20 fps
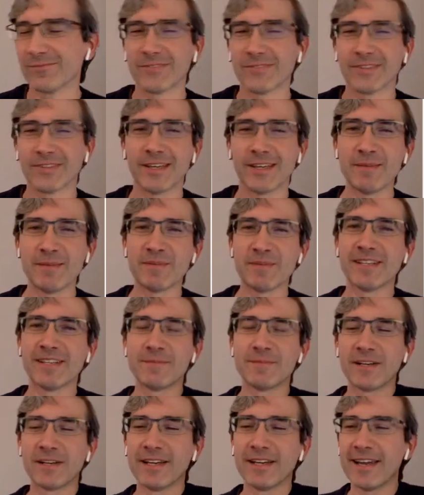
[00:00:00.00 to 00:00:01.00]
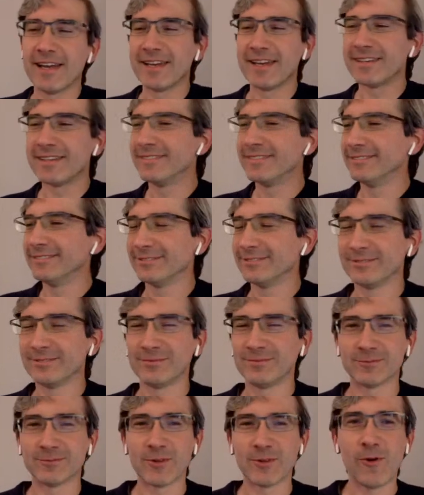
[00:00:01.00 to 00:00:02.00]
keeping it in my head,
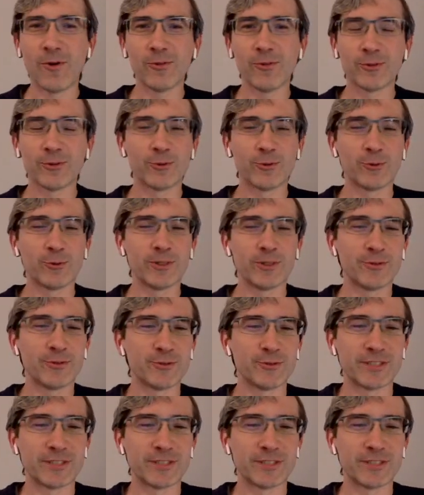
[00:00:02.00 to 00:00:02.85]
all the cool, interesting